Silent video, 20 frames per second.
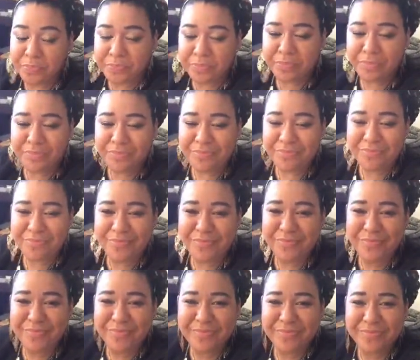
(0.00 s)

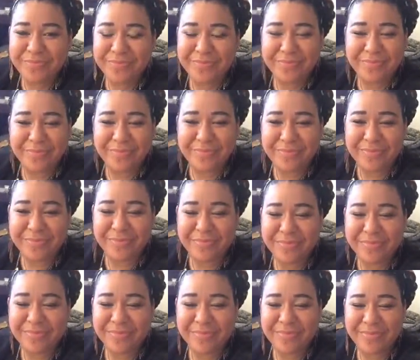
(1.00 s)

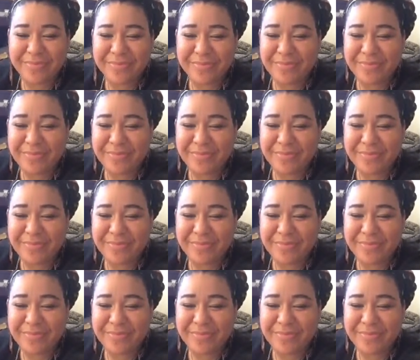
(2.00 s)
Nothing is said.